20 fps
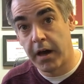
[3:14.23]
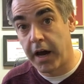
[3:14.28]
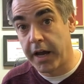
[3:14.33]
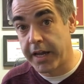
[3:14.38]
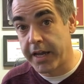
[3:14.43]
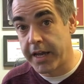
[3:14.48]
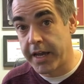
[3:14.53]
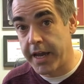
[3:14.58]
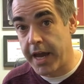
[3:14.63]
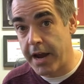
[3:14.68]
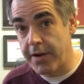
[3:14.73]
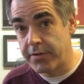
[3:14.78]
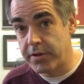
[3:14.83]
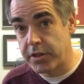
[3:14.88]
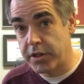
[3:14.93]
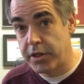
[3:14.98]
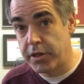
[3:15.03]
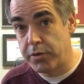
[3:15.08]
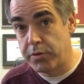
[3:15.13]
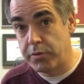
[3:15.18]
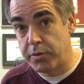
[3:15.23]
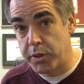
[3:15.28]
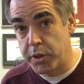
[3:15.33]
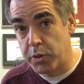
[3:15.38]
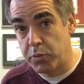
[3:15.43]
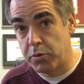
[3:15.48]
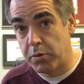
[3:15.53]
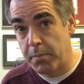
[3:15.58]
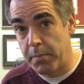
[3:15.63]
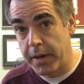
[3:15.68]
I guarantee you,
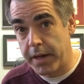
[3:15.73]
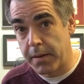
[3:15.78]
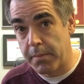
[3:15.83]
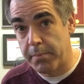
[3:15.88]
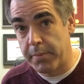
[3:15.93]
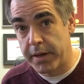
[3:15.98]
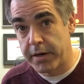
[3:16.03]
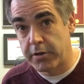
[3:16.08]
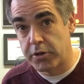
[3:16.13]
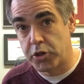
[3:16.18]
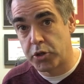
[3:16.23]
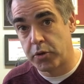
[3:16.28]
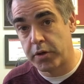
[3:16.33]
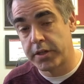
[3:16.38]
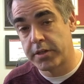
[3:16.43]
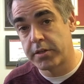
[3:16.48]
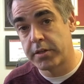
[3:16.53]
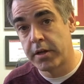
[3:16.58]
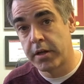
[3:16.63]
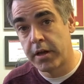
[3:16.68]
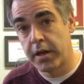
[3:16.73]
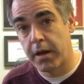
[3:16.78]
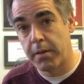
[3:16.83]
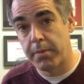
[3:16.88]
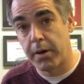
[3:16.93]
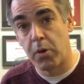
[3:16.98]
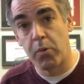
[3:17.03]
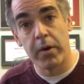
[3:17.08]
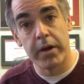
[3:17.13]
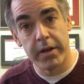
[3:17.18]
you will make a better choice
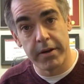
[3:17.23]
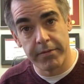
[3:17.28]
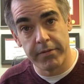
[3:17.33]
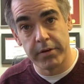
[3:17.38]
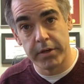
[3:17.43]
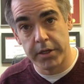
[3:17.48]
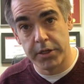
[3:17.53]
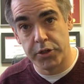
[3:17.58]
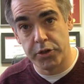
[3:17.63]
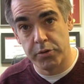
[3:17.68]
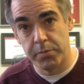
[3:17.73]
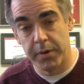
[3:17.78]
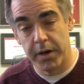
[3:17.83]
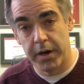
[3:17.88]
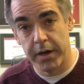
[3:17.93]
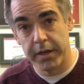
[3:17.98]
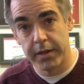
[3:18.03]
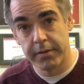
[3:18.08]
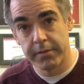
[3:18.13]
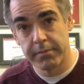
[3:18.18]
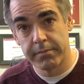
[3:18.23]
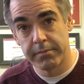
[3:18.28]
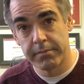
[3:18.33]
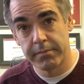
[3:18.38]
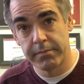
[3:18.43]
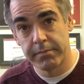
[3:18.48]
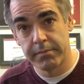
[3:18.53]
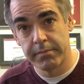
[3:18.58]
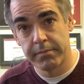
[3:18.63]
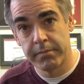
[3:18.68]
about whatever it is you buy.
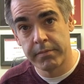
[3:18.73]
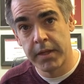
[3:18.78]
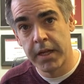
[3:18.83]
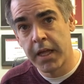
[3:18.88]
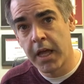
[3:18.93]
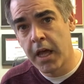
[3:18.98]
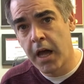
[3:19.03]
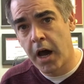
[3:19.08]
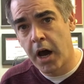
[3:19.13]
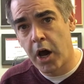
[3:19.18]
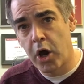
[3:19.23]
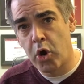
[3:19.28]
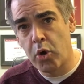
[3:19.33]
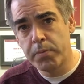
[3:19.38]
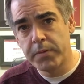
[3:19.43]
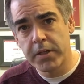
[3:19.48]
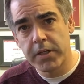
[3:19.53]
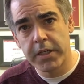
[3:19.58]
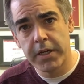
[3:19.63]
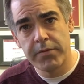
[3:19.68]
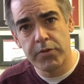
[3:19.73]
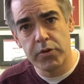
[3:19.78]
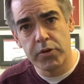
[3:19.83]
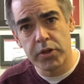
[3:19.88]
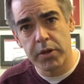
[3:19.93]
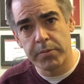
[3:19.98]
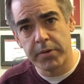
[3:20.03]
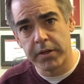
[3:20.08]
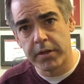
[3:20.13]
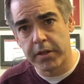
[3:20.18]
I hope this gives you
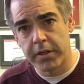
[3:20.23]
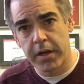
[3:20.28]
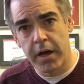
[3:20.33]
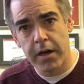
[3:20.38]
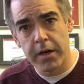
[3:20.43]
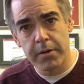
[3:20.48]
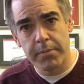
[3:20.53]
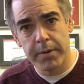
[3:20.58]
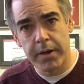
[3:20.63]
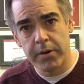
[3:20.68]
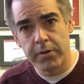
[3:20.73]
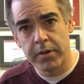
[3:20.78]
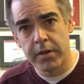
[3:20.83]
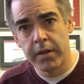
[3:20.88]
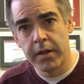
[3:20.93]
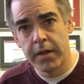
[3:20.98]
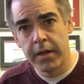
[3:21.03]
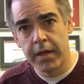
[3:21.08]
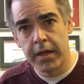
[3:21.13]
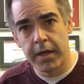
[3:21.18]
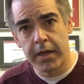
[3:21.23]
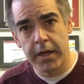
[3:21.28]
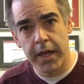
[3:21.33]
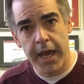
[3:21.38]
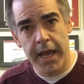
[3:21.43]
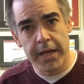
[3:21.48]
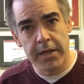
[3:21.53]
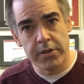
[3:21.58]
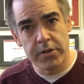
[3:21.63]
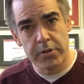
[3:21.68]
something to talk about uh,
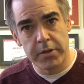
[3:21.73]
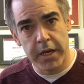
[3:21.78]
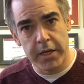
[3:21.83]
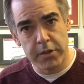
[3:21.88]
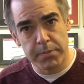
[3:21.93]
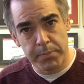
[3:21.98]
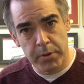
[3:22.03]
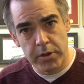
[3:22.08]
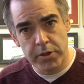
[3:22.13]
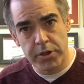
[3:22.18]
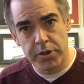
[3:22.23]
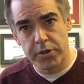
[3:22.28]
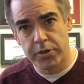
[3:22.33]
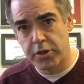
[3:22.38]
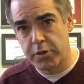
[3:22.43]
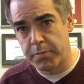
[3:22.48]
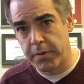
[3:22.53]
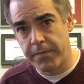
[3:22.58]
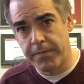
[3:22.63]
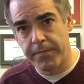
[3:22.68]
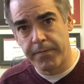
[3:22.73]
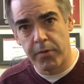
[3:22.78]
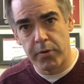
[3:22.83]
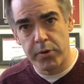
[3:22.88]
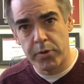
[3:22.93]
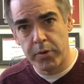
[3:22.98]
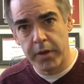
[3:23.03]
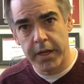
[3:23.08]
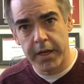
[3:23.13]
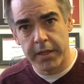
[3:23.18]
as, as purchasers before
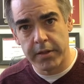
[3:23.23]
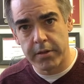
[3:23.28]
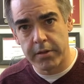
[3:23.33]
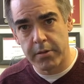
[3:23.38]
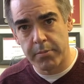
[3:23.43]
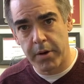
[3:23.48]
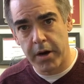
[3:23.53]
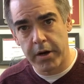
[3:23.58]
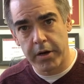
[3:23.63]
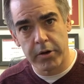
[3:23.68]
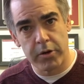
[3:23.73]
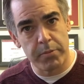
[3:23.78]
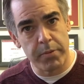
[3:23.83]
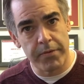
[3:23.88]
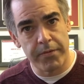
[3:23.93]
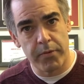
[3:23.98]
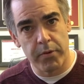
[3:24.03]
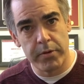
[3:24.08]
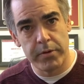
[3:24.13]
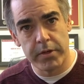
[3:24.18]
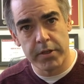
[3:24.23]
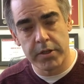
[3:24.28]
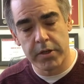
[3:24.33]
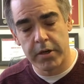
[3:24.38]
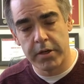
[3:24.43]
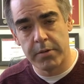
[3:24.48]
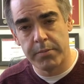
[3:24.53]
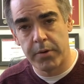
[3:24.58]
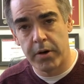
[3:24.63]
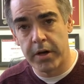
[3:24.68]
you get into the market or before you
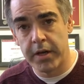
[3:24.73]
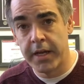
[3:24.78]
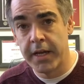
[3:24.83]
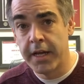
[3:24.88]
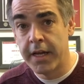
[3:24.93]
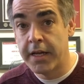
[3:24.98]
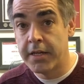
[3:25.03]
decide to buy.